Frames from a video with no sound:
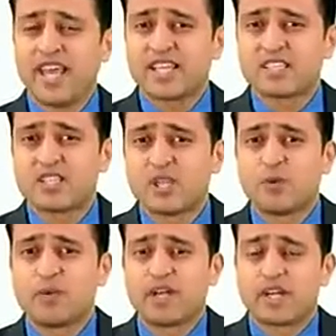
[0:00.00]
x in the
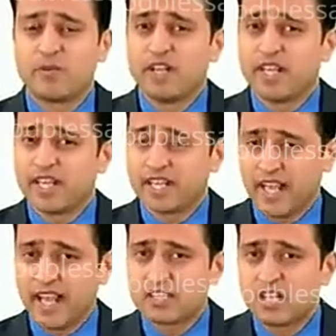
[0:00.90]
numerator will get
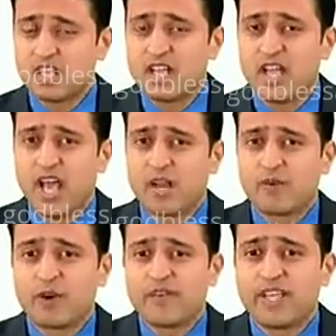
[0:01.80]
cancelled and
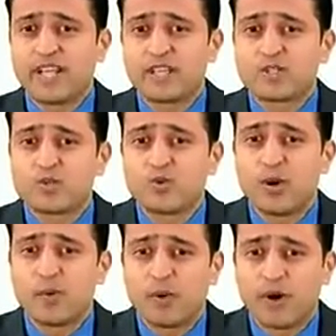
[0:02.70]
what we get is 2
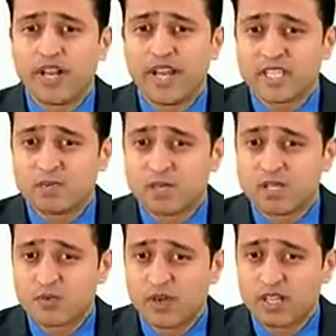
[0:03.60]
upon x
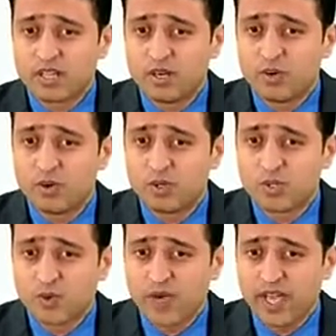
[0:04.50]
plus 1 the whole
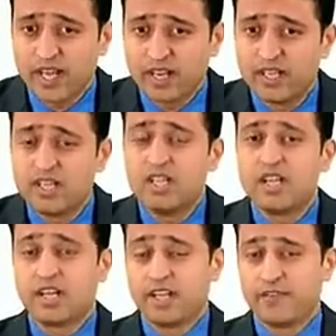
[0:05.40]
square.
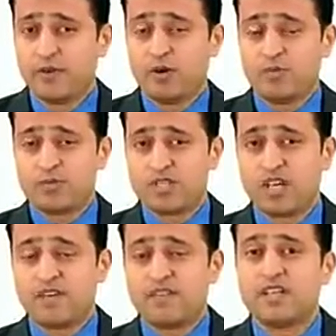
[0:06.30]
If you
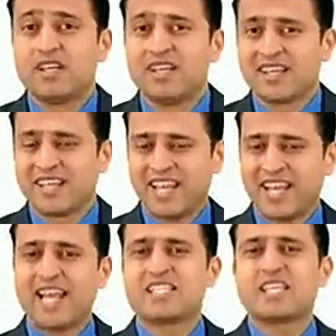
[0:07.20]
observe, can
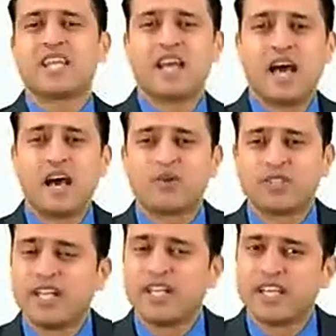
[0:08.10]
I say now
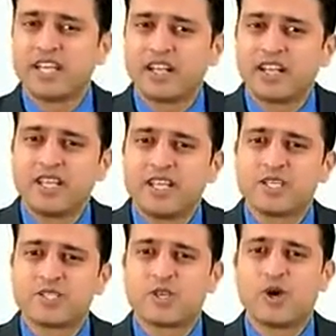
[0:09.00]
the integral
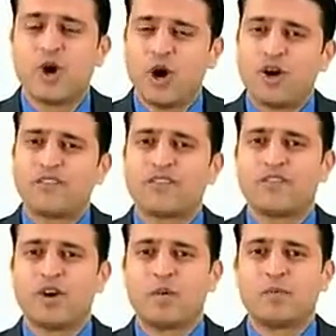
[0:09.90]
is of the
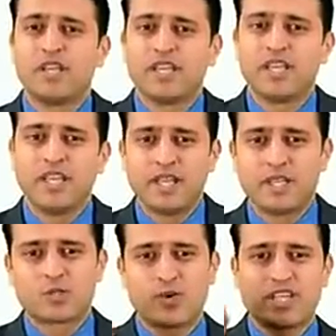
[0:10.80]
form e
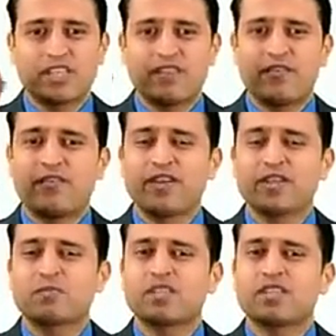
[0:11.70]
raised to x f of x
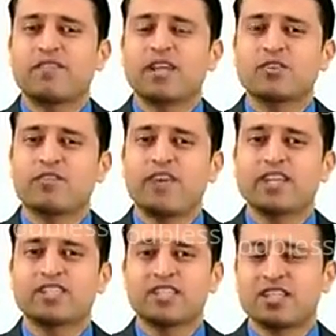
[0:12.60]
plus f dash of
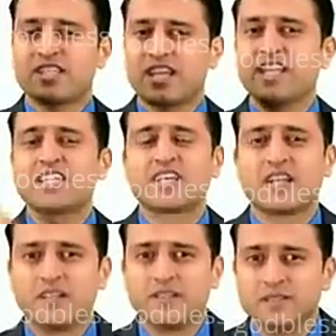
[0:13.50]
x. This is the integral.